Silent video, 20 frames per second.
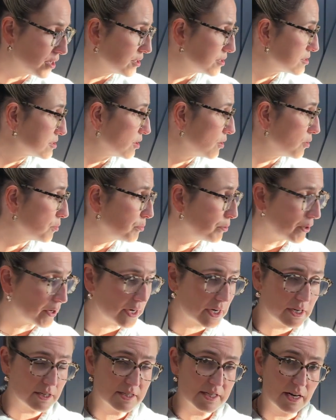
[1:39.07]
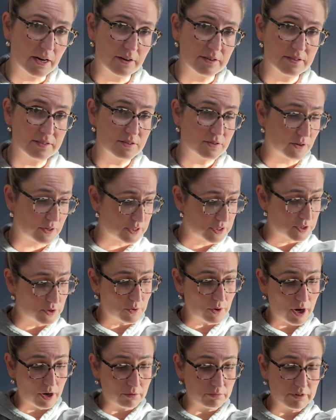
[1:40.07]
So Pronator Teres is going to
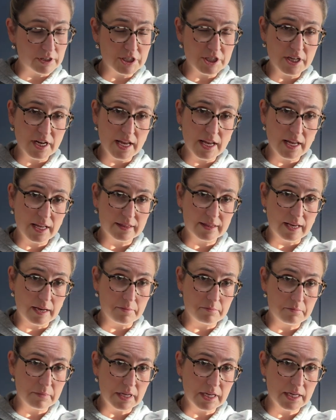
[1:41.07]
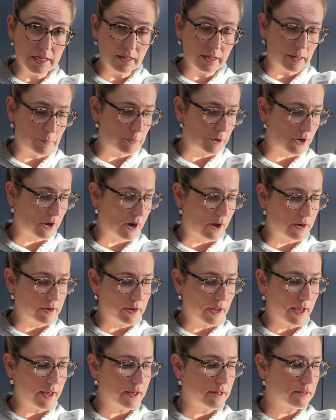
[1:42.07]
originate at that medial
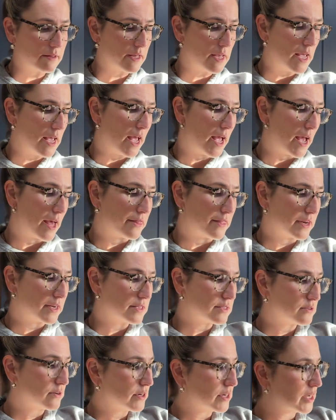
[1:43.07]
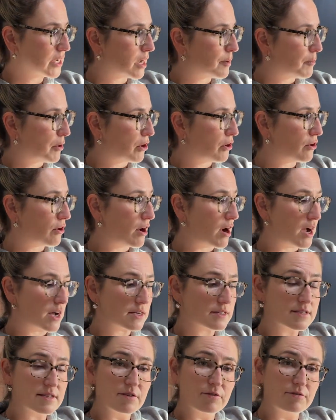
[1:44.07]
epicondyle, and then it's going to come
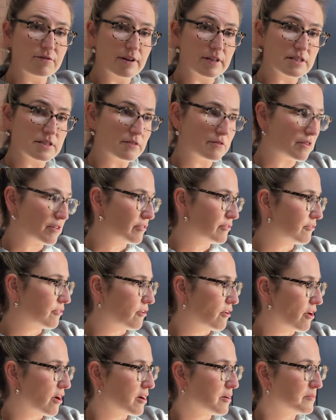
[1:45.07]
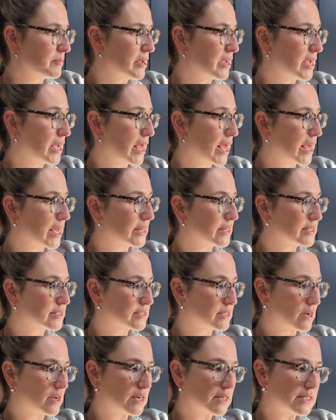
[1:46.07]
across the front of the forearm, and it's
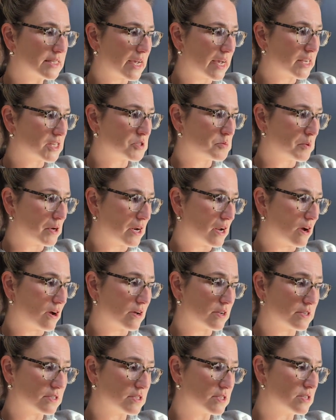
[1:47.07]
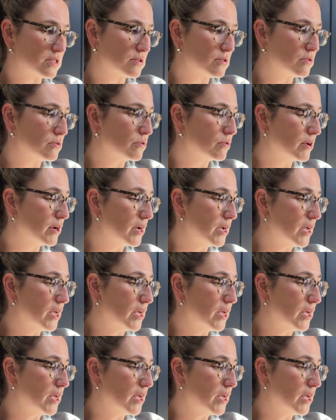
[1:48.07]
got attachment onto